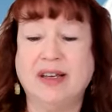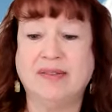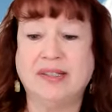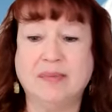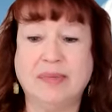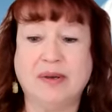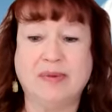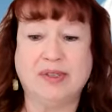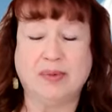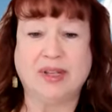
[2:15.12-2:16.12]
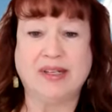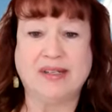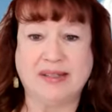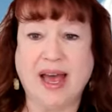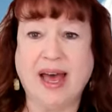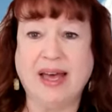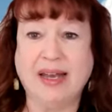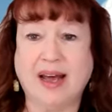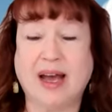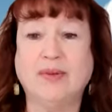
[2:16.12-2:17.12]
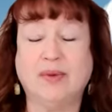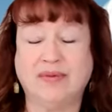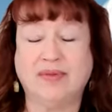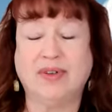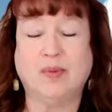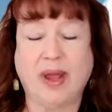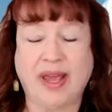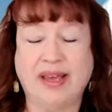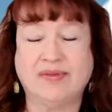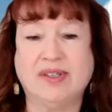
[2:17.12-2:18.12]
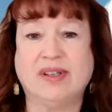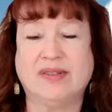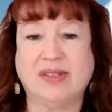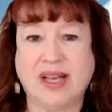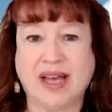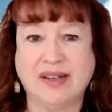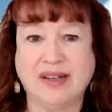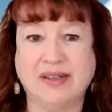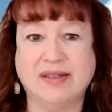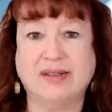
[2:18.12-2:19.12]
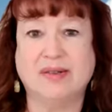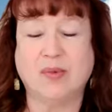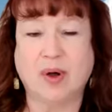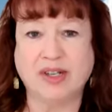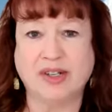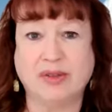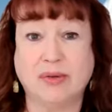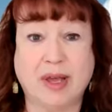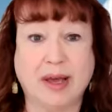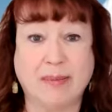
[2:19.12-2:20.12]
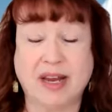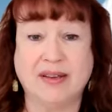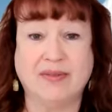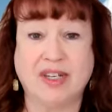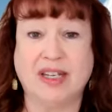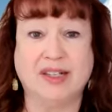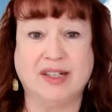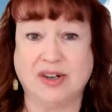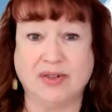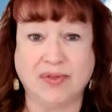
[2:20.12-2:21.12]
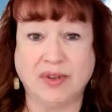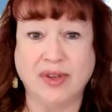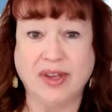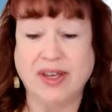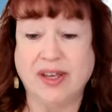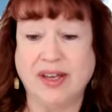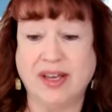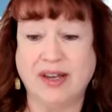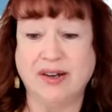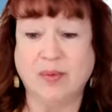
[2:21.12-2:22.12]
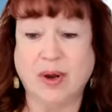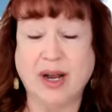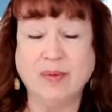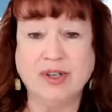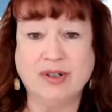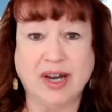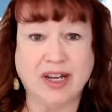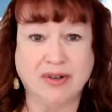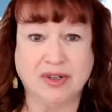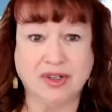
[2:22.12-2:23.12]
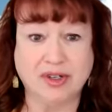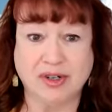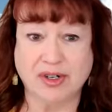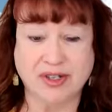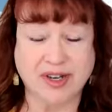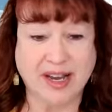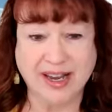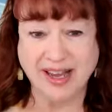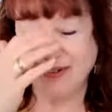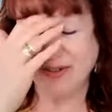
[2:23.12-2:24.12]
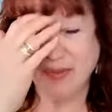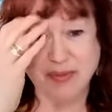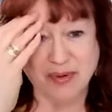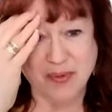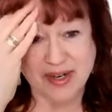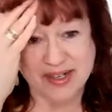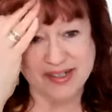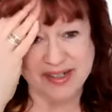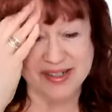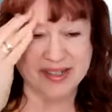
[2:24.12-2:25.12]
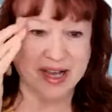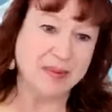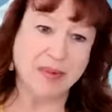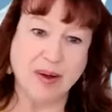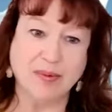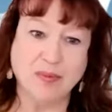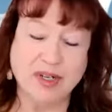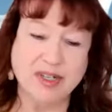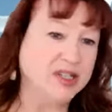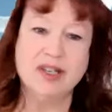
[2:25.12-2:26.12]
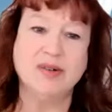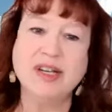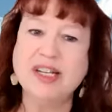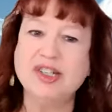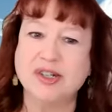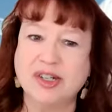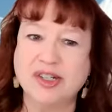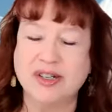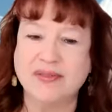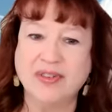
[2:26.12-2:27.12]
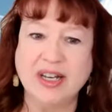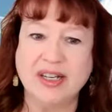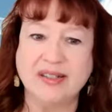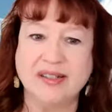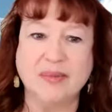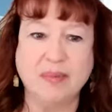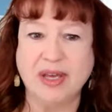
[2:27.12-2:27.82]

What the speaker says: if somebody was really sad, I would feel waves of sadness washing through me. I might even get tearful. And when I would try to go to church, I remember one distinct time I went to Unity Church in Phoenix,